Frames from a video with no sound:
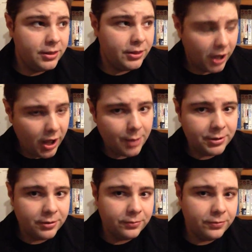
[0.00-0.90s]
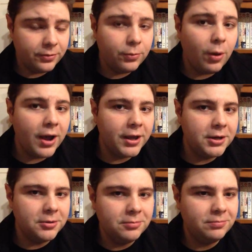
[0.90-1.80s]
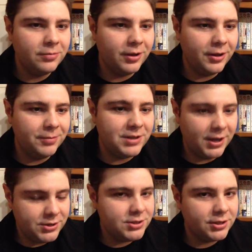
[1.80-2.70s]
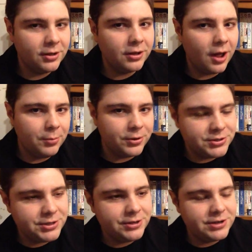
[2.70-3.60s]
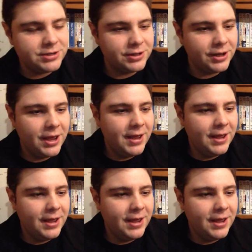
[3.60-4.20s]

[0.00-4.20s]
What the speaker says: the hobby of wine tasting a lot more seriously.